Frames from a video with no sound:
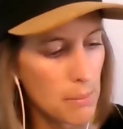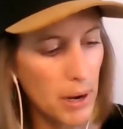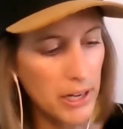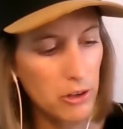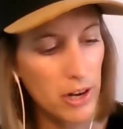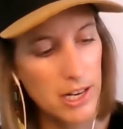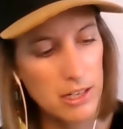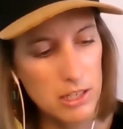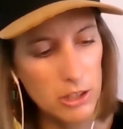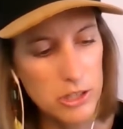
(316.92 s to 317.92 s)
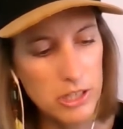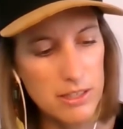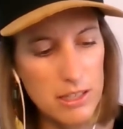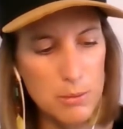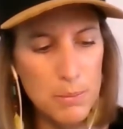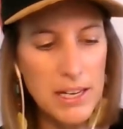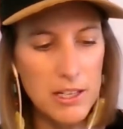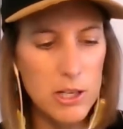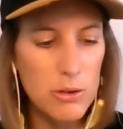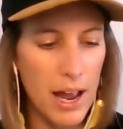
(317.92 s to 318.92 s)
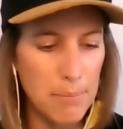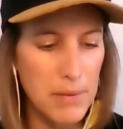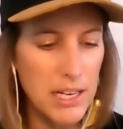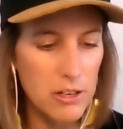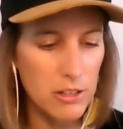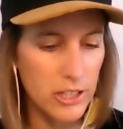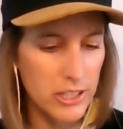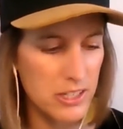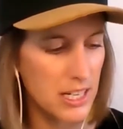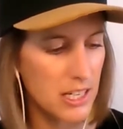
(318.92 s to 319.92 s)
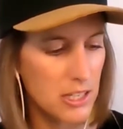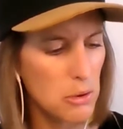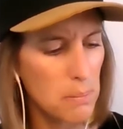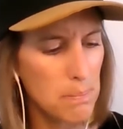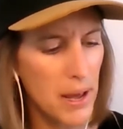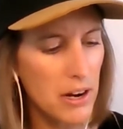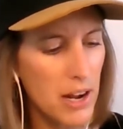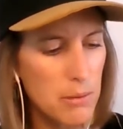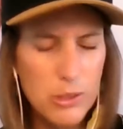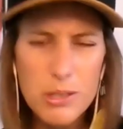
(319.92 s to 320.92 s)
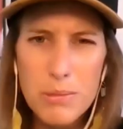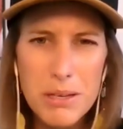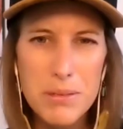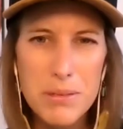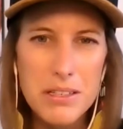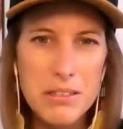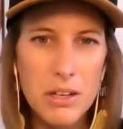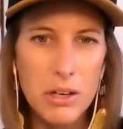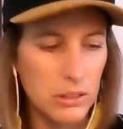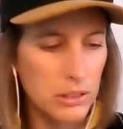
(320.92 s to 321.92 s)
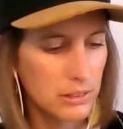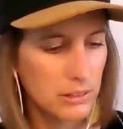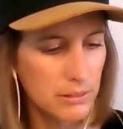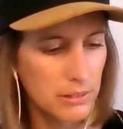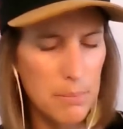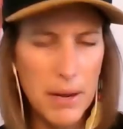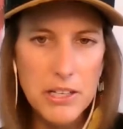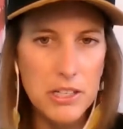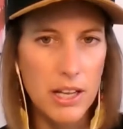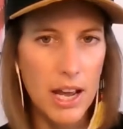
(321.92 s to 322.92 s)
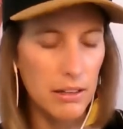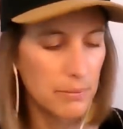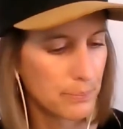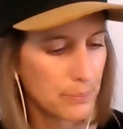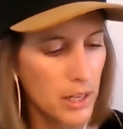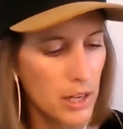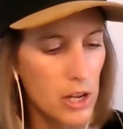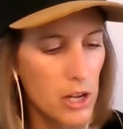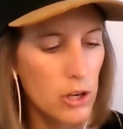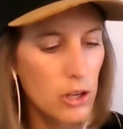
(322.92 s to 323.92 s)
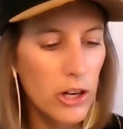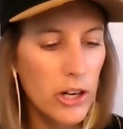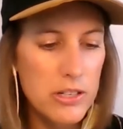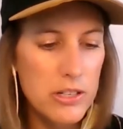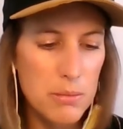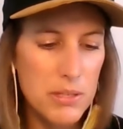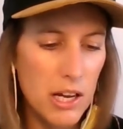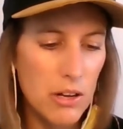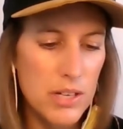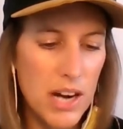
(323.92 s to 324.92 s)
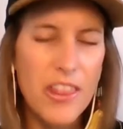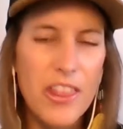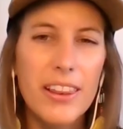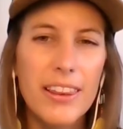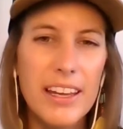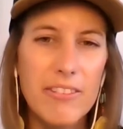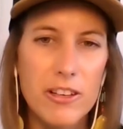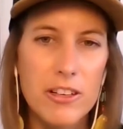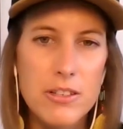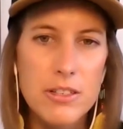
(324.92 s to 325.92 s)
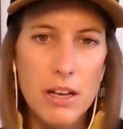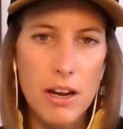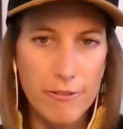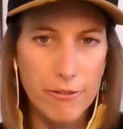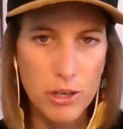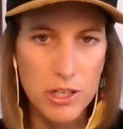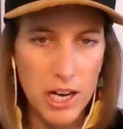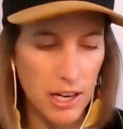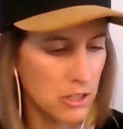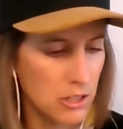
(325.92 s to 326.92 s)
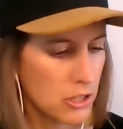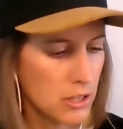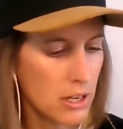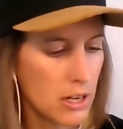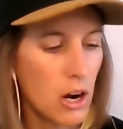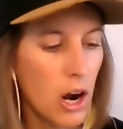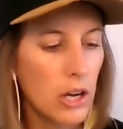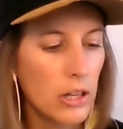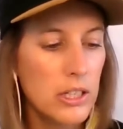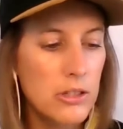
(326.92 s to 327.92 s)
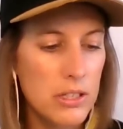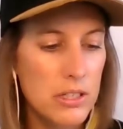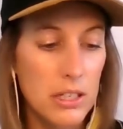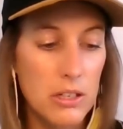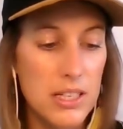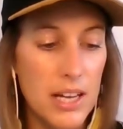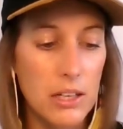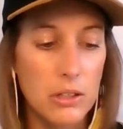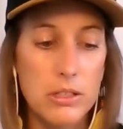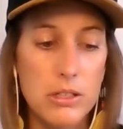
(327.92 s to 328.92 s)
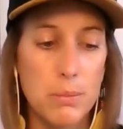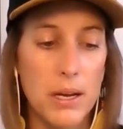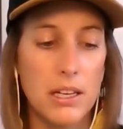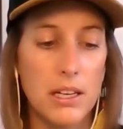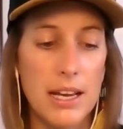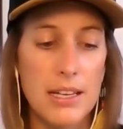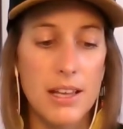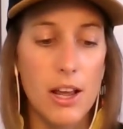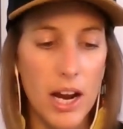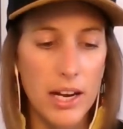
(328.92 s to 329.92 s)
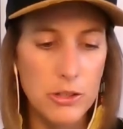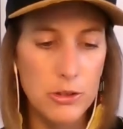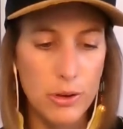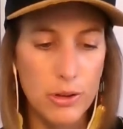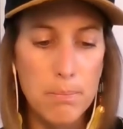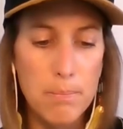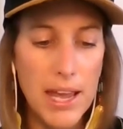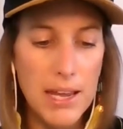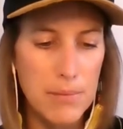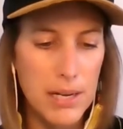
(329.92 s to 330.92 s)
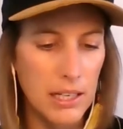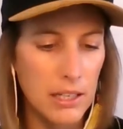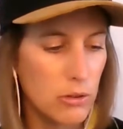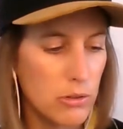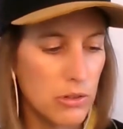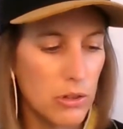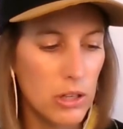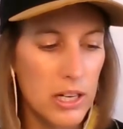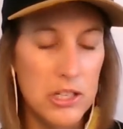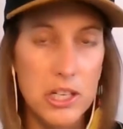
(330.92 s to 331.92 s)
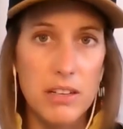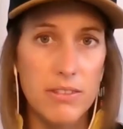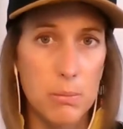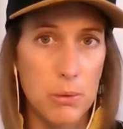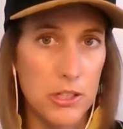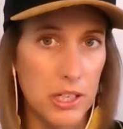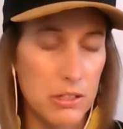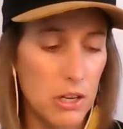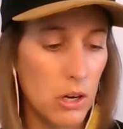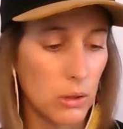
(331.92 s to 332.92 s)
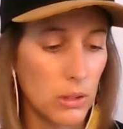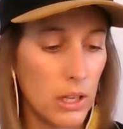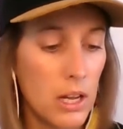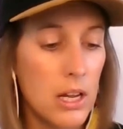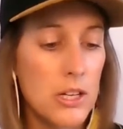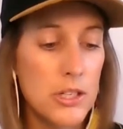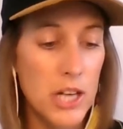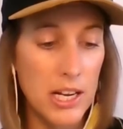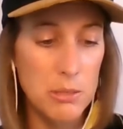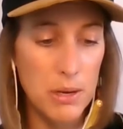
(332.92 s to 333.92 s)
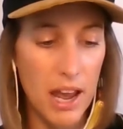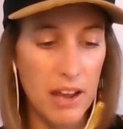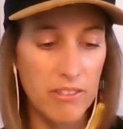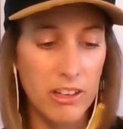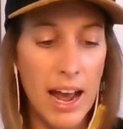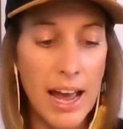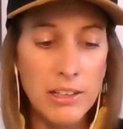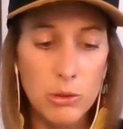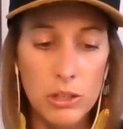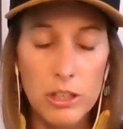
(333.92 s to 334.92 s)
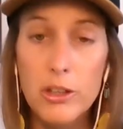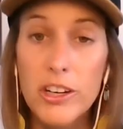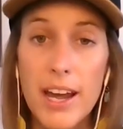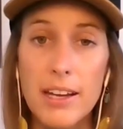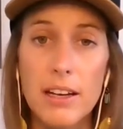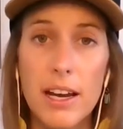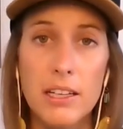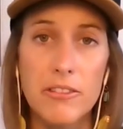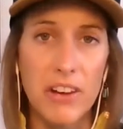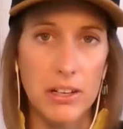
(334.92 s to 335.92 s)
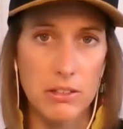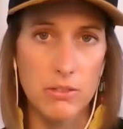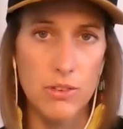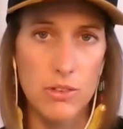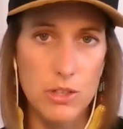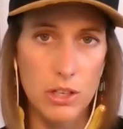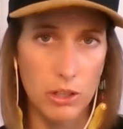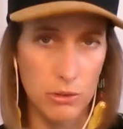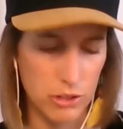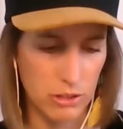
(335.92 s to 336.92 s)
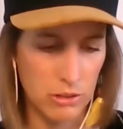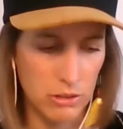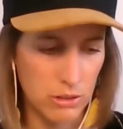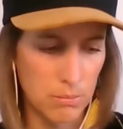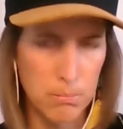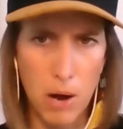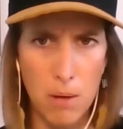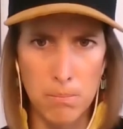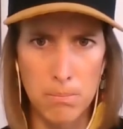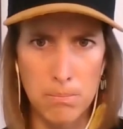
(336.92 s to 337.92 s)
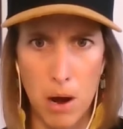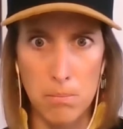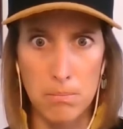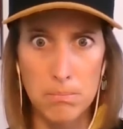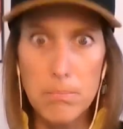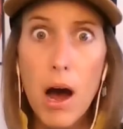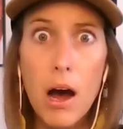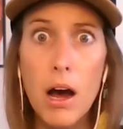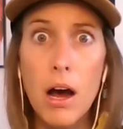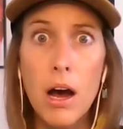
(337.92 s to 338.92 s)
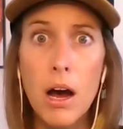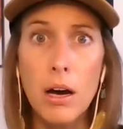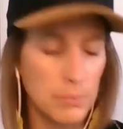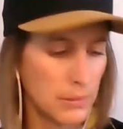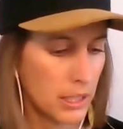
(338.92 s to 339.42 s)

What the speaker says: By creating solutions that speak to and meet your learners' needs, you are better able to meet business goals. Imagine that. Your learners themselves are the levers for change. Only trusting your stakeholders' opinion as the guiding truth may mean you do not achieve the project's goal, change behavior, and/or create an effective solution. Bum, bum, bum.